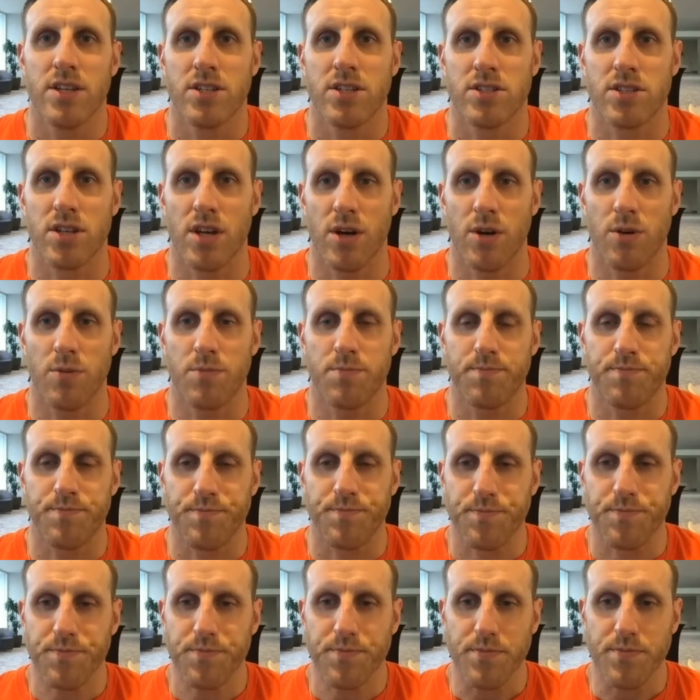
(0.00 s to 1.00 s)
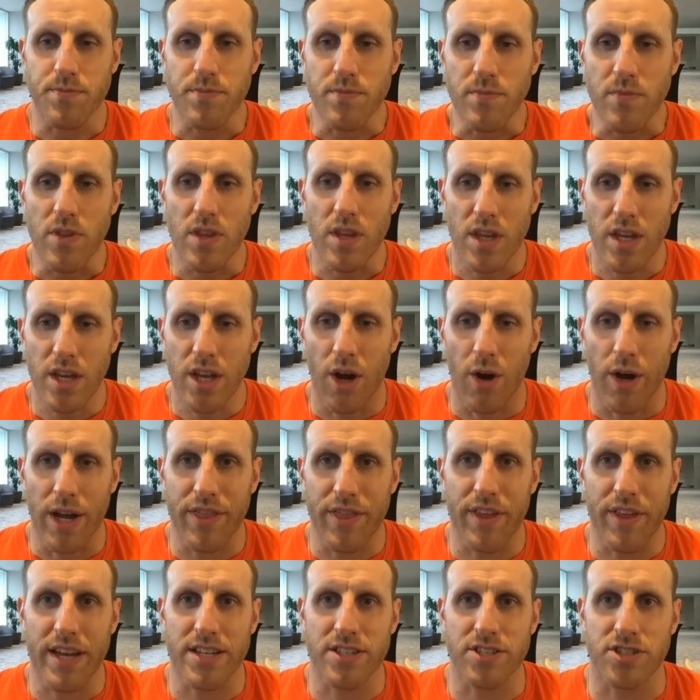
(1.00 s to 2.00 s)
So, I
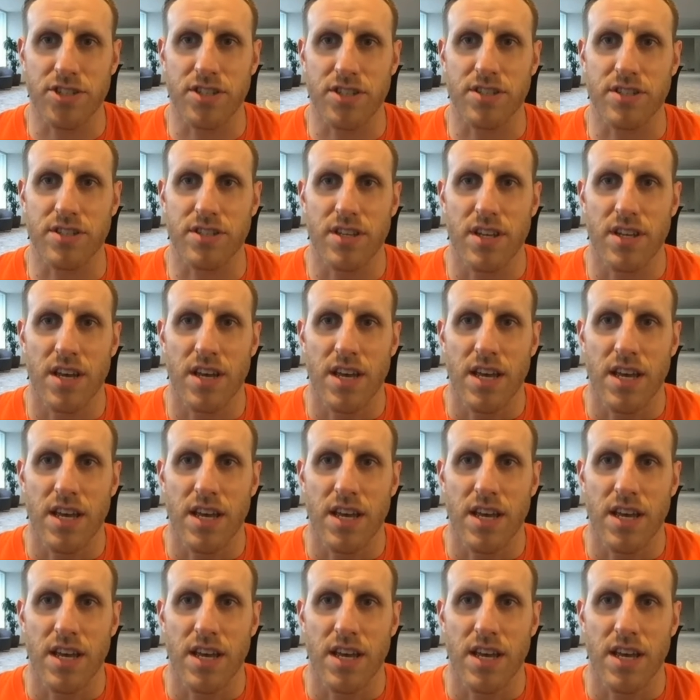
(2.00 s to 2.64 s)
think it's